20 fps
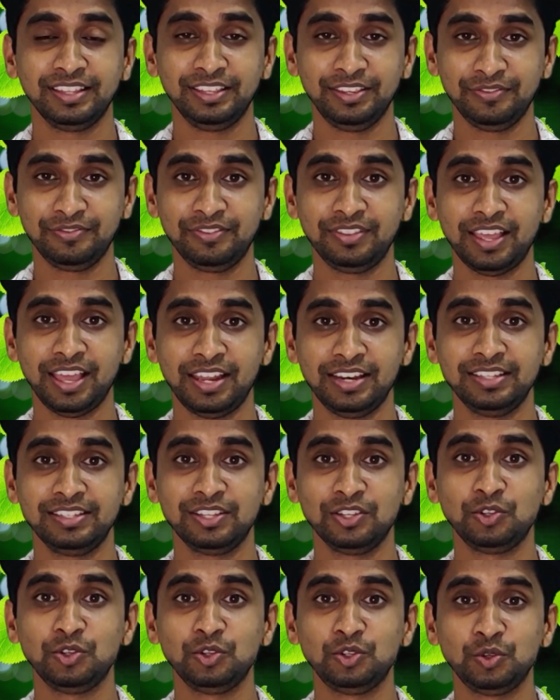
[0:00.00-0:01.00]
If there
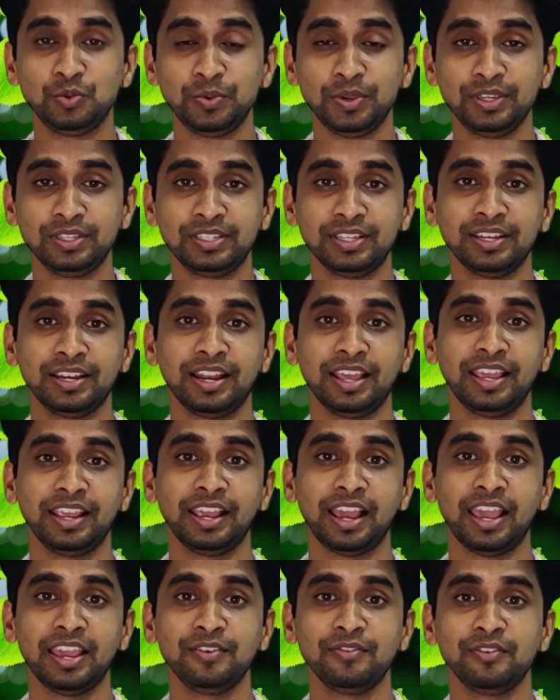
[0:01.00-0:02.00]
is a situation
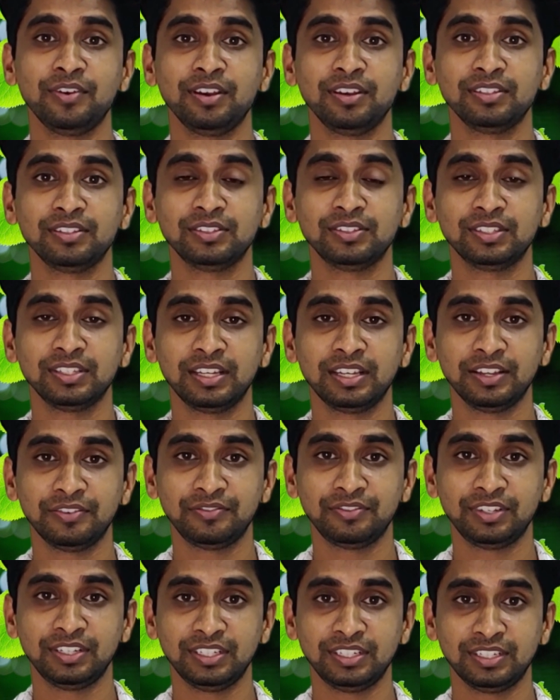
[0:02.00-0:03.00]
like I was
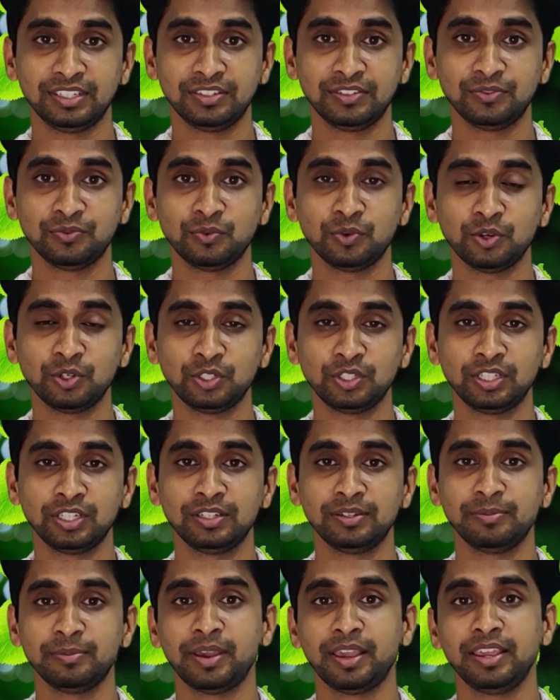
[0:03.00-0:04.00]
left in an
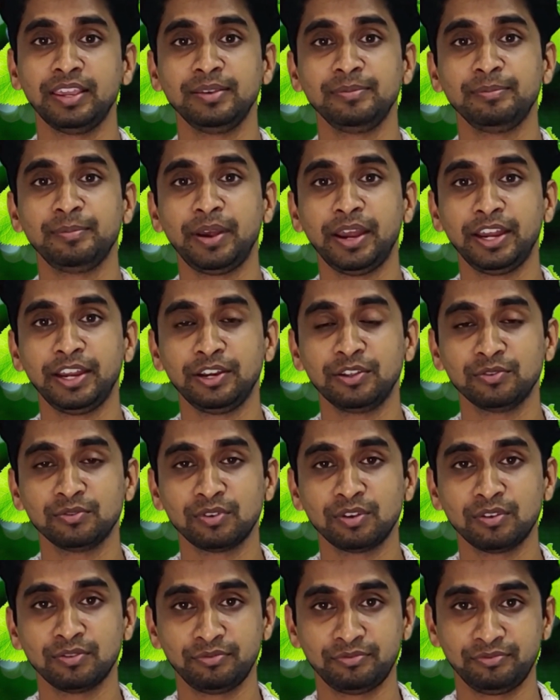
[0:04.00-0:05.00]
ocean by
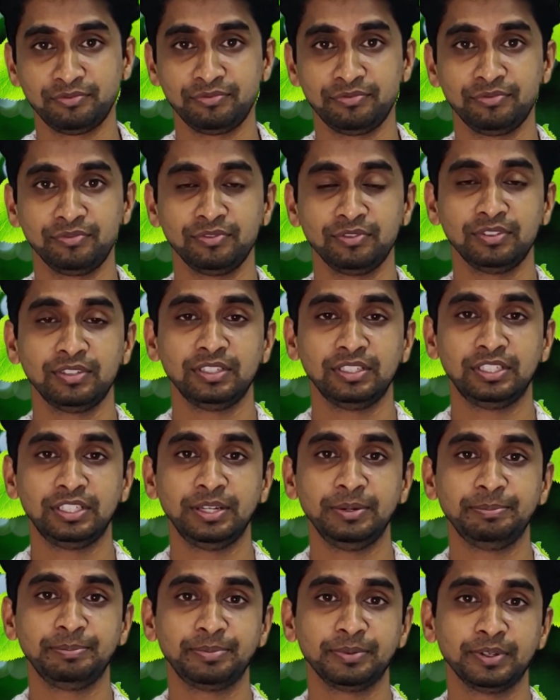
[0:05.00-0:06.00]
breakdown of
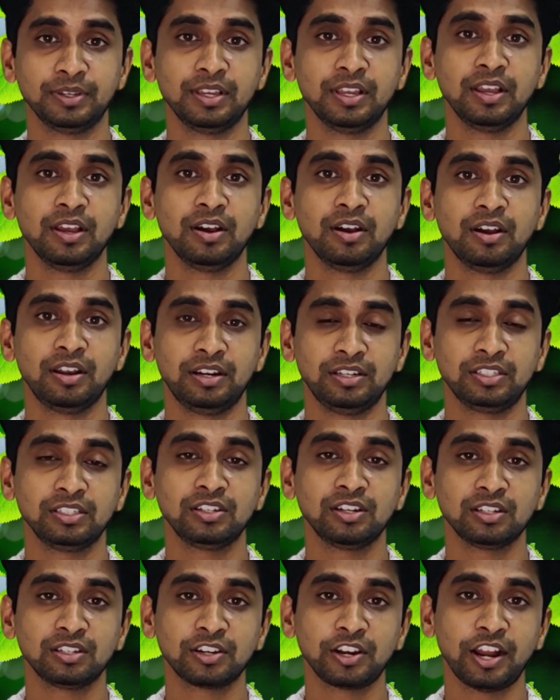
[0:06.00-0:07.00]
ship, or
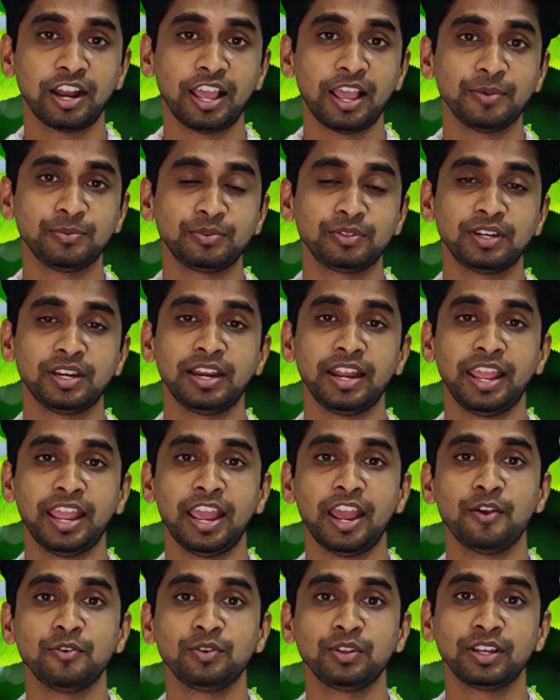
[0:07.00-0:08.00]
it got collapsed and I
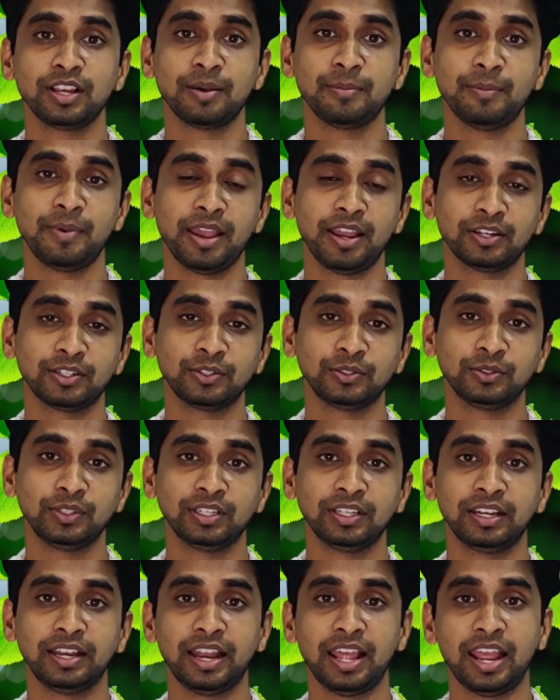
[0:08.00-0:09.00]
have to come back to
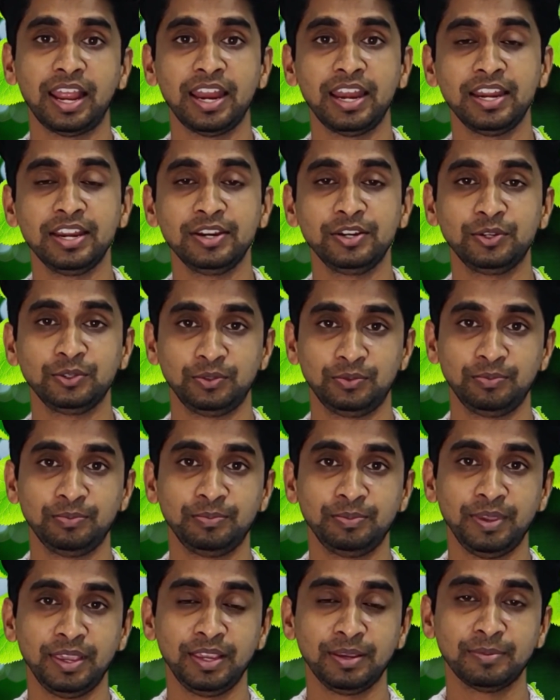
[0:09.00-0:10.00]
the land to
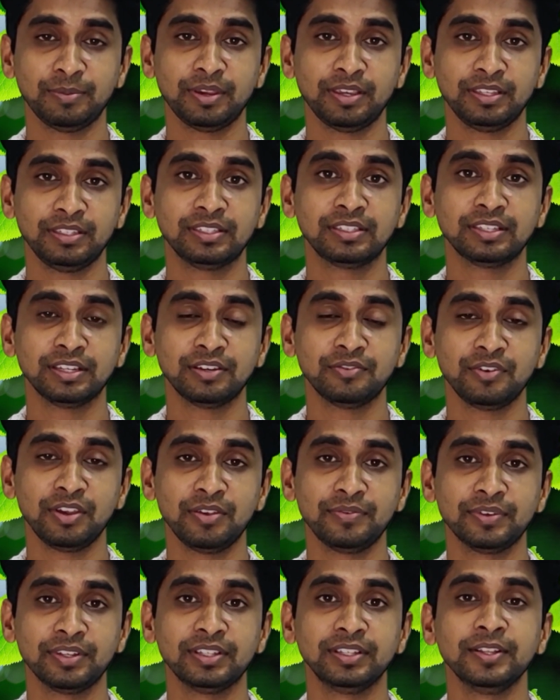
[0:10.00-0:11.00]
make my
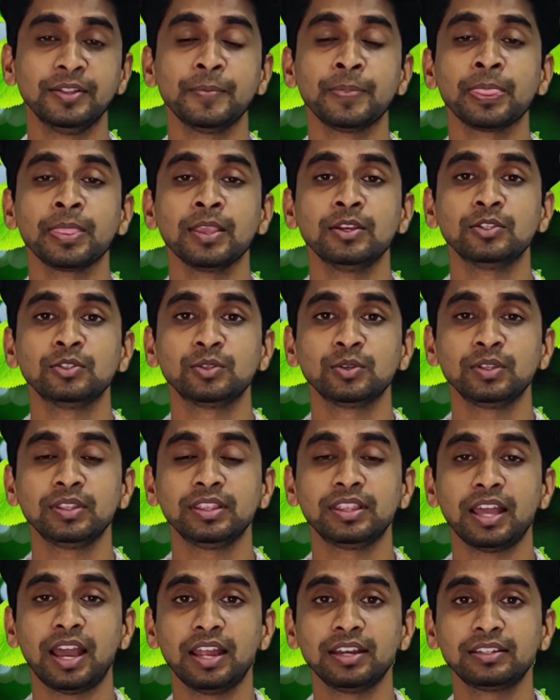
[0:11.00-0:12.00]
survival. So
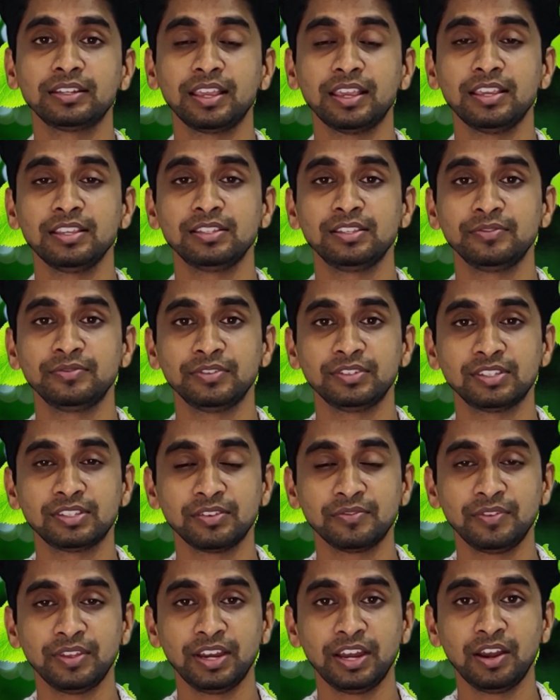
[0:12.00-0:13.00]
in that case, if it's
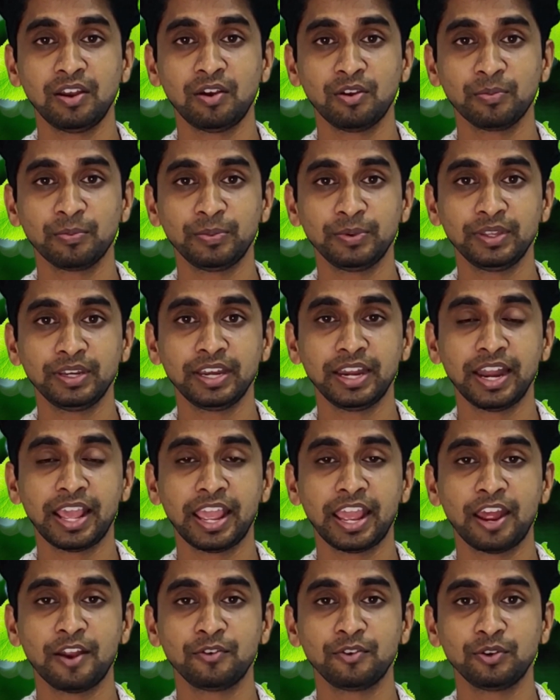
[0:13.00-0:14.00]
a very long period,
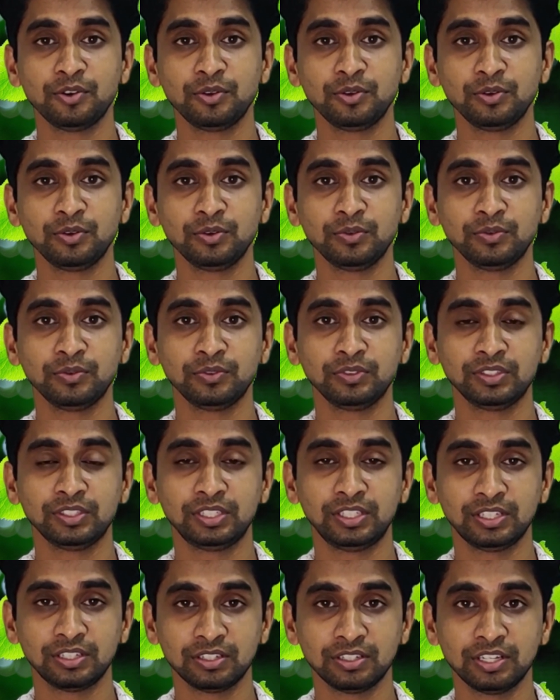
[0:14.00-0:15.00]
I have to do
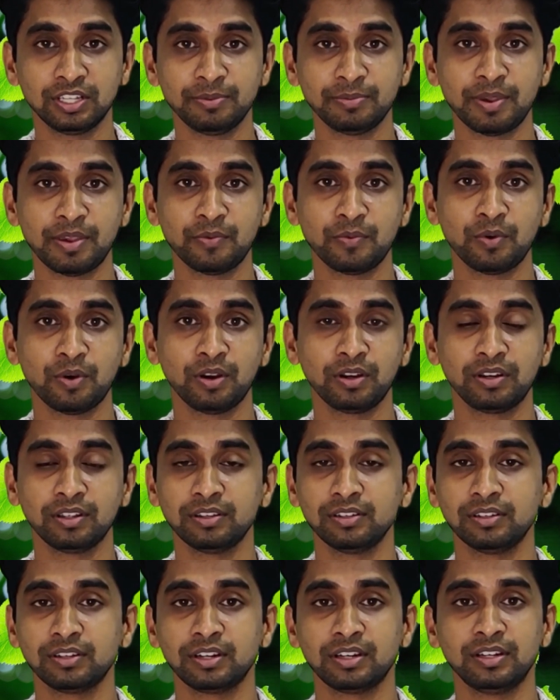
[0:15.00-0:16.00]
journey by
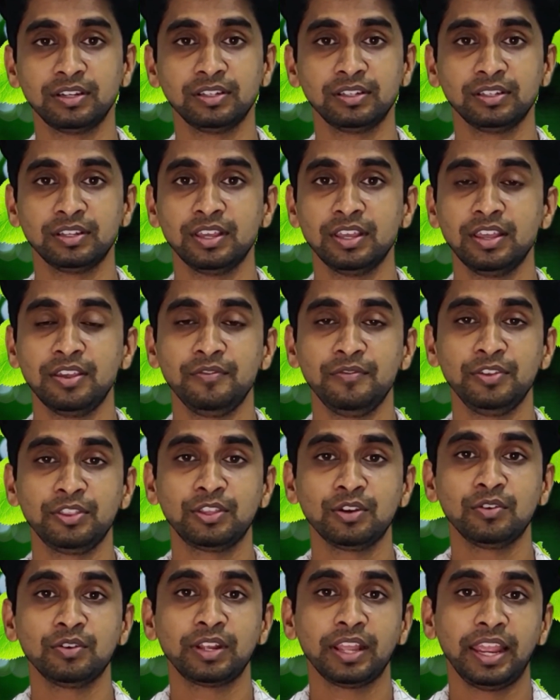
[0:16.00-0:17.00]
water and
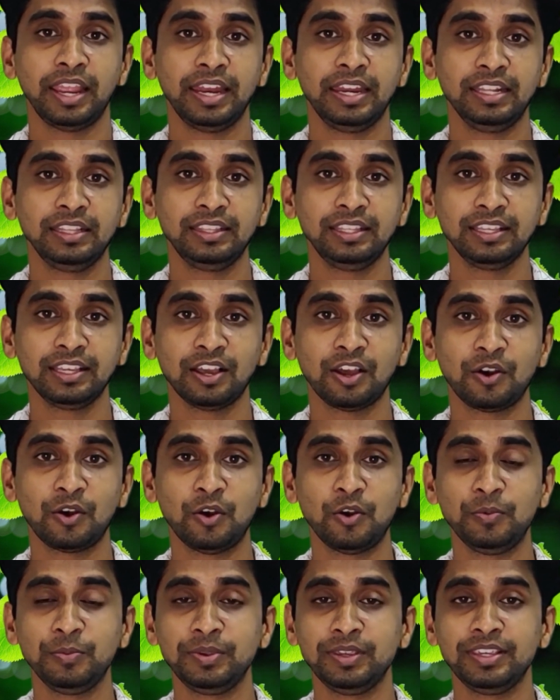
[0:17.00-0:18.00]
without anything
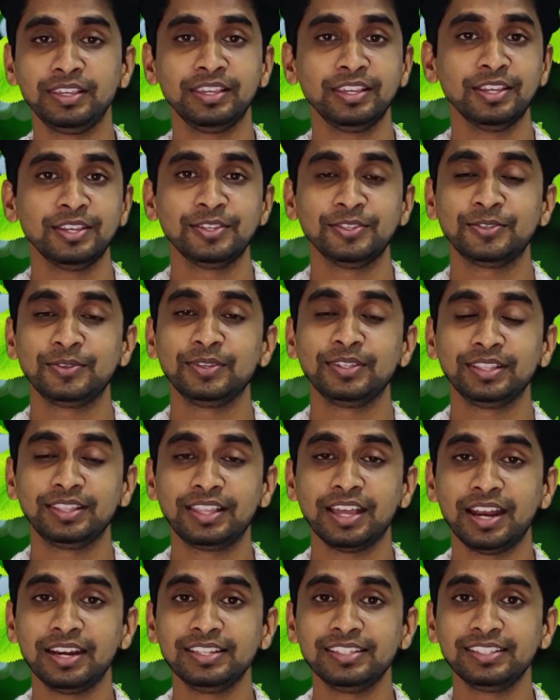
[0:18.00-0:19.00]
around me. So
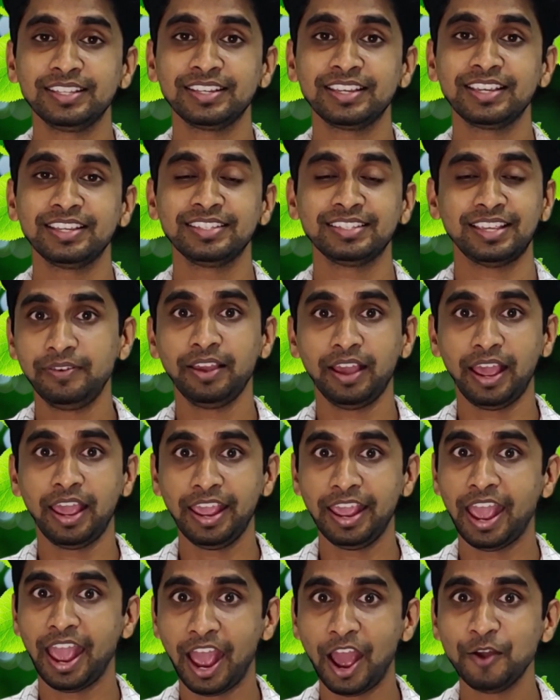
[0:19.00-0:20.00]
in that is the case where
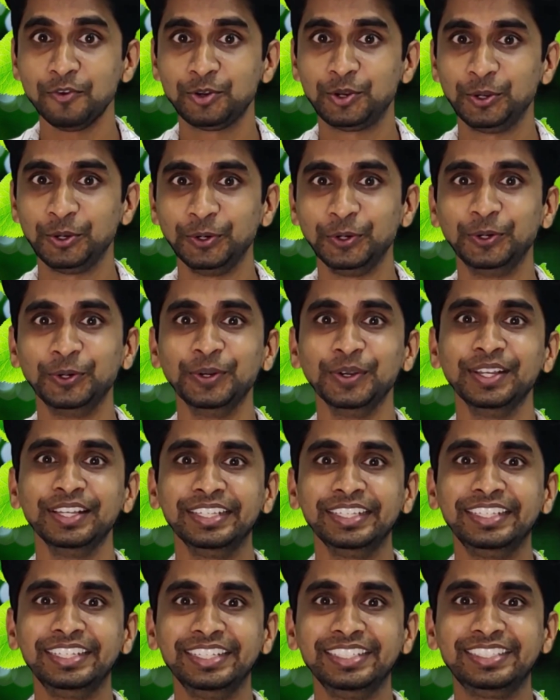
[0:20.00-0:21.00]
I have to
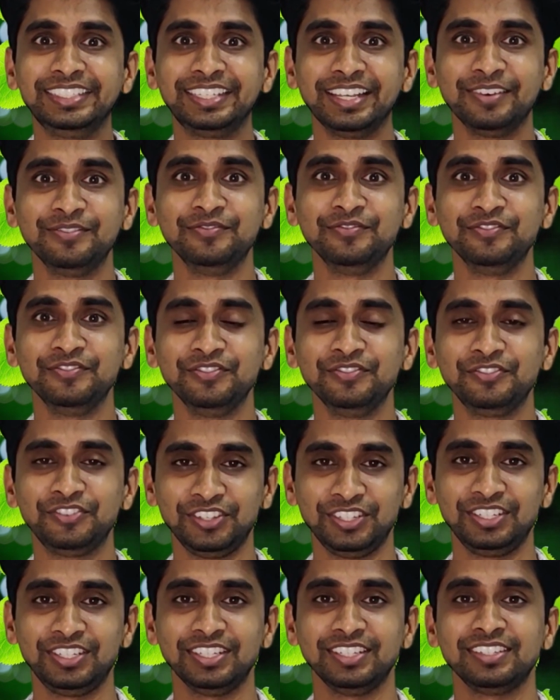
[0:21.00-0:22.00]
eat some
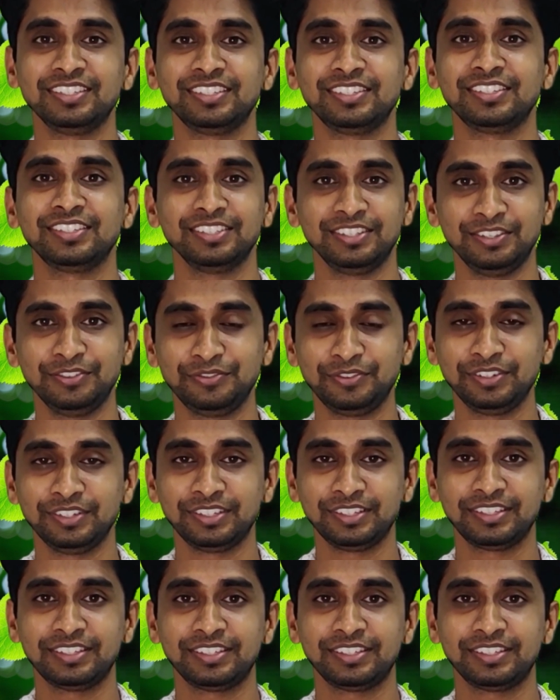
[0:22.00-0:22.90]
fishes if